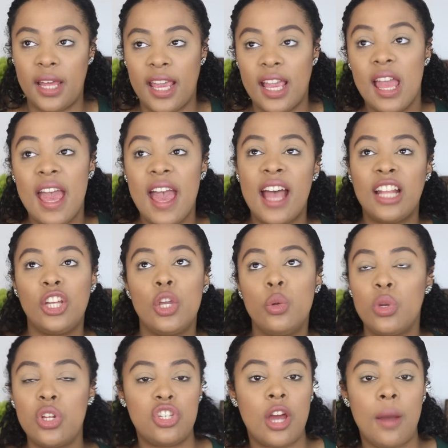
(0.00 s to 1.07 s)
thought I
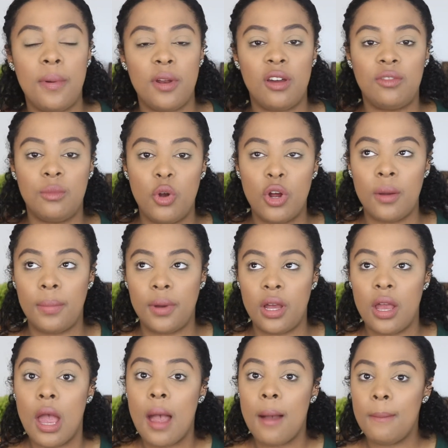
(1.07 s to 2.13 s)
was gonna chop it off more,
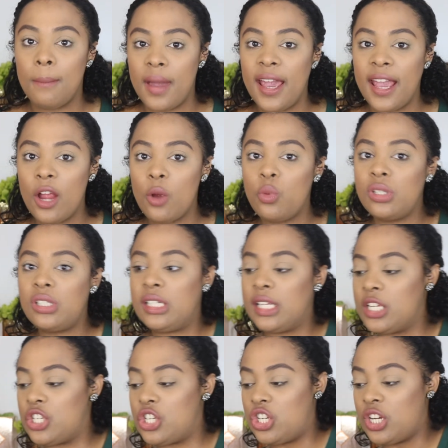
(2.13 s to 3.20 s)
but my hair was
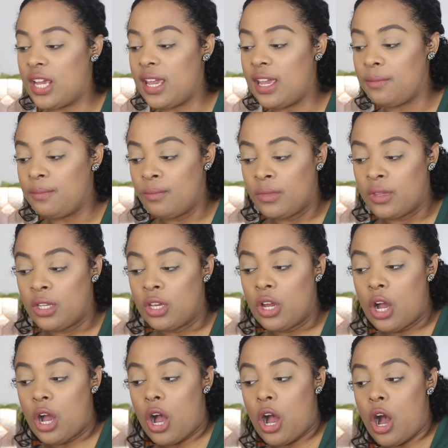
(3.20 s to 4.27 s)
legit
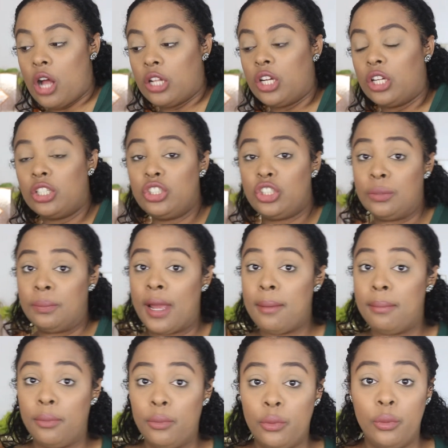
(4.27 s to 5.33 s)
under
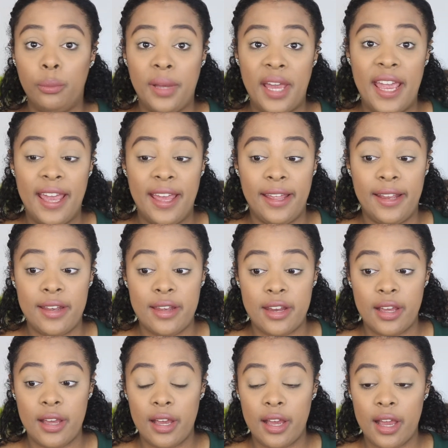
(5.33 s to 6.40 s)
my boob, and
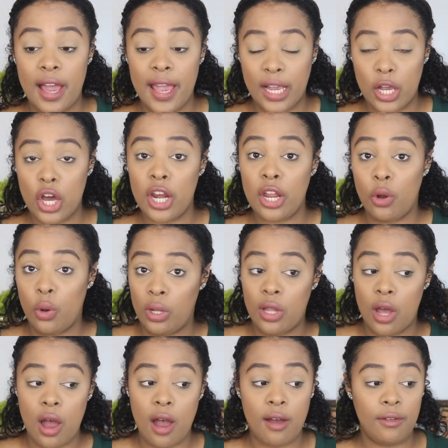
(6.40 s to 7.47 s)
I cut it all
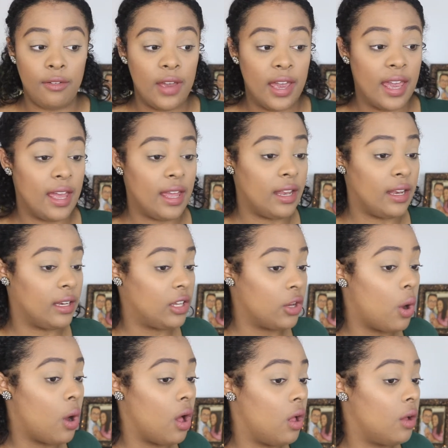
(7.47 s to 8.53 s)
off, and
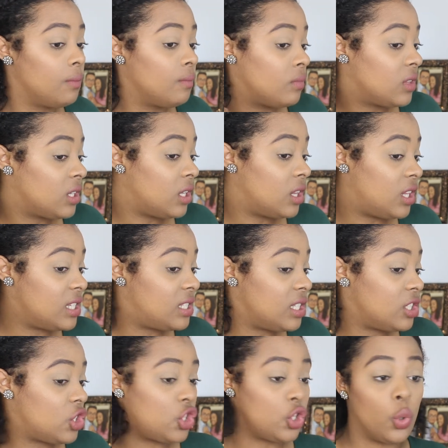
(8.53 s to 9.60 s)
y'all, this
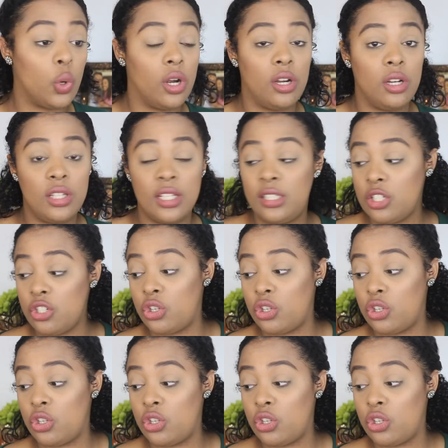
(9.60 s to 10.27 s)
is short. Like,